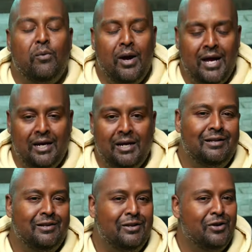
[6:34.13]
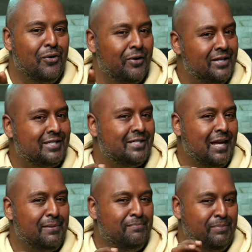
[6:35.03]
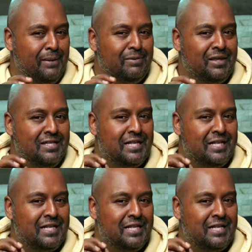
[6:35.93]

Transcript: wait, wait. Notice I beeped